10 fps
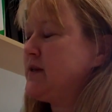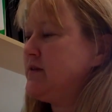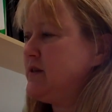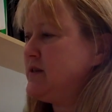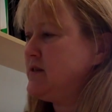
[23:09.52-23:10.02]

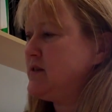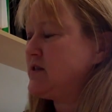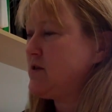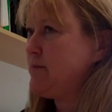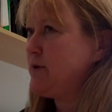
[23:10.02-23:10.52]
And then
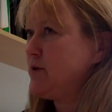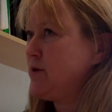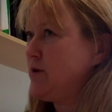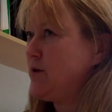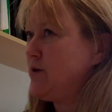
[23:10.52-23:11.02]
Simon
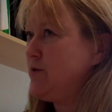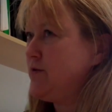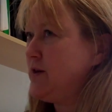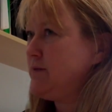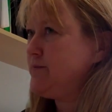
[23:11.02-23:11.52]

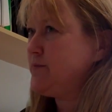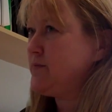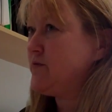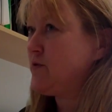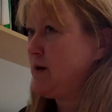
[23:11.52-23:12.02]
Ofer
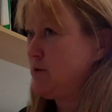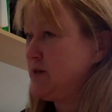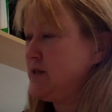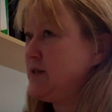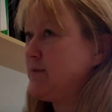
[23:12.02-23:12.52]
from
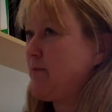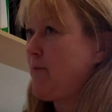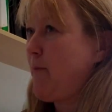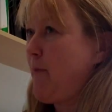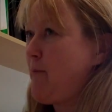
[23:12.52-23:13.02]
RMIT.
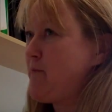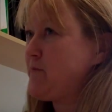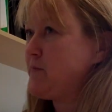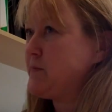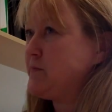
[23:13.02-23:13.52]
Okay.
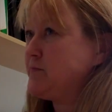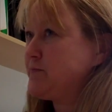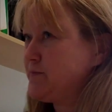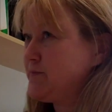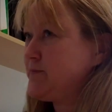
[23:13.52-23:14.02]

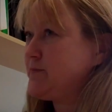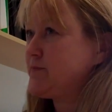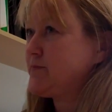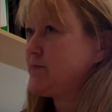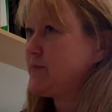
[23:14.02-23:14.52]
You don't know him.
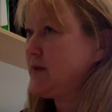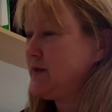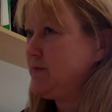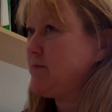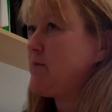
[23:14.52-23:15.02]
No.